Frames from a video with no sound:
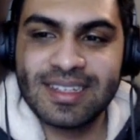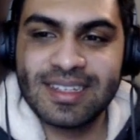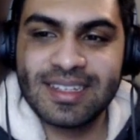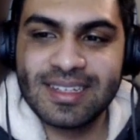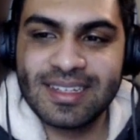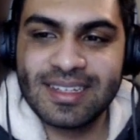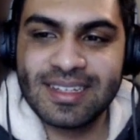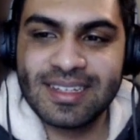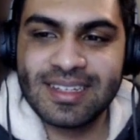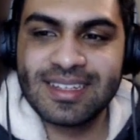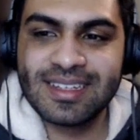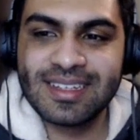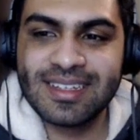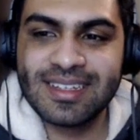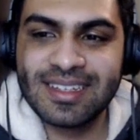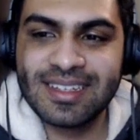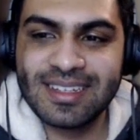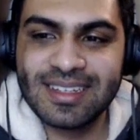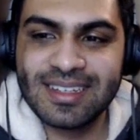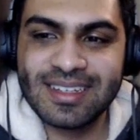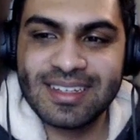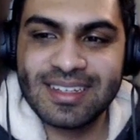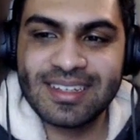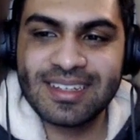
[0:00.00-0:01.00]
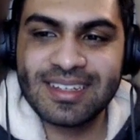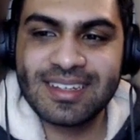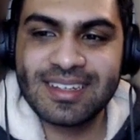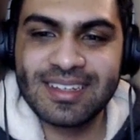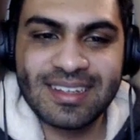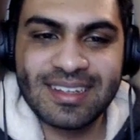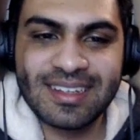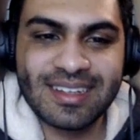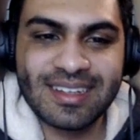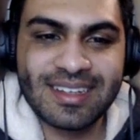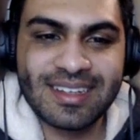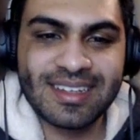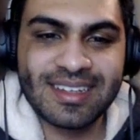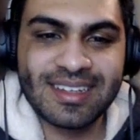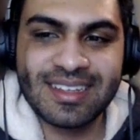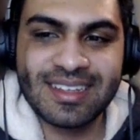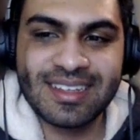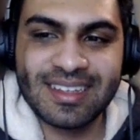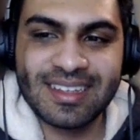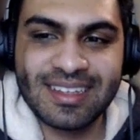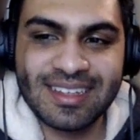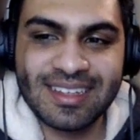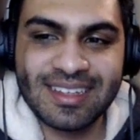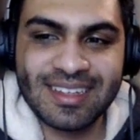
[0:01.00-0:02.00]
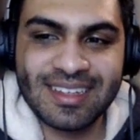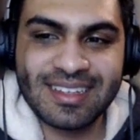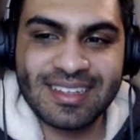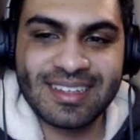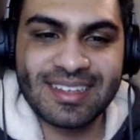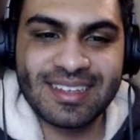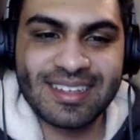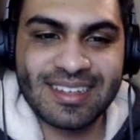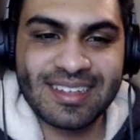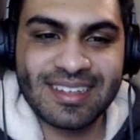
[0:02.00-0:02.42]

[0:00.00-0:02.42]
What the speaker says: This person isn't speaking.